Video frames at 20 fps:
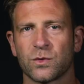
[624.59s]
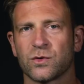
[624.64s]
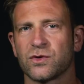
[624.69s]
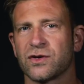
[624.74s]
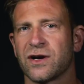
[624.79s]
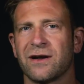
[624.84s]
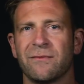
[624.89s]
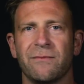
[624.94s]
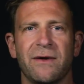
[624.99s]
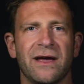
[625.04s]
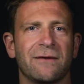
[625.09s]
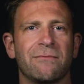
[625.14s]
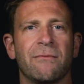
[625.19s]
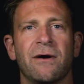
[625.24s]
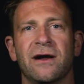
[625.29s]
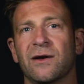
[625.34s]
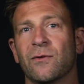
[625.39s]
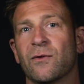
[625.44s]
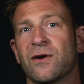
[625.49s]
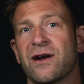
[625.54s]
We're trying to make
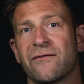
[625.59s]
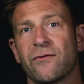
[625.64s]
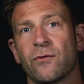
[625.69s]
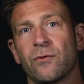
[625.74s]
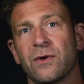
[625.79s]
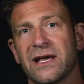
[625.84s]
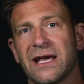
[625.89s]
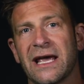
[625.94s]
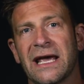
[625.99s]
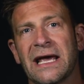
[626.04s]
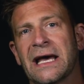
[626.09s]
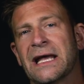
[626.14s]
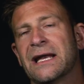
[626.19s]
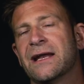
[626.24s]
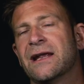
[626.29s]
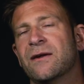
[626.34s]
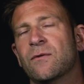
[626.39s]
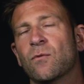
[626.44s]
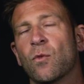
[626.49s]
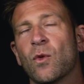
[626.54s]
money whatever we can,
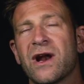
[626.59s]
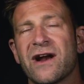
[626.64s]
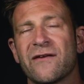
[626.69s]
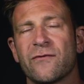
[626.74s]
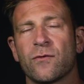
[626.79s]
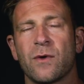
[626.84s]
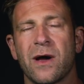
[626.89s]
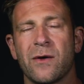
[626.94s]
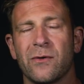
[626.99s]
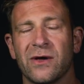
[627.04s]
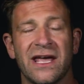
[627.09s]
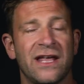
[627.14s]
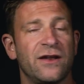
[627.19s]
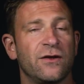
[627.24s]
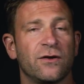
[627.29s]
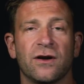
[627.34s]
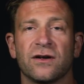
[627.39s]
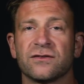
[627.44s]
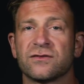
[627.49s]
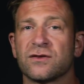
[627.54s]
in whatever way we can.
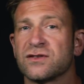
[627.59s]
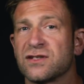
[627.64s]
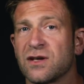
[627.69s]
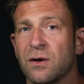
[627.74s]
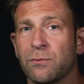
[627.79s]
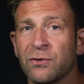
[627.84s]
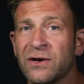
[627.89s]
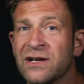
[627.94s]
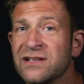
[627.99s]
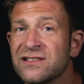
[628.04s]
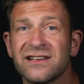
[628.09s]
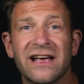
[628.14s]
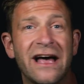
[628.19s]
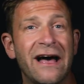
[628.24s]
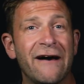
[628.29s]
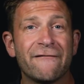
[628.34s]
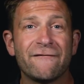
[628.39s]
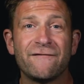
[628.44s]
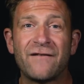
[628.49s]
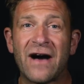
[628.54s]
You can also sell prints,
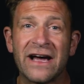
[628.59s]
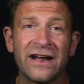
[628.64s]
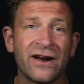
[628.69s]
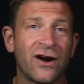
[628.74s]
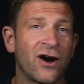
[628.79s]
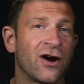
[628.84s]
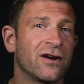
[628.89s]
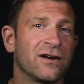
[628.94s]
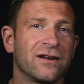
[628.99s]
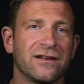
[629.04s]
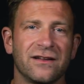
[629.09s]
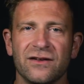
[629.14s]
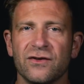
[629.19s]
fine art.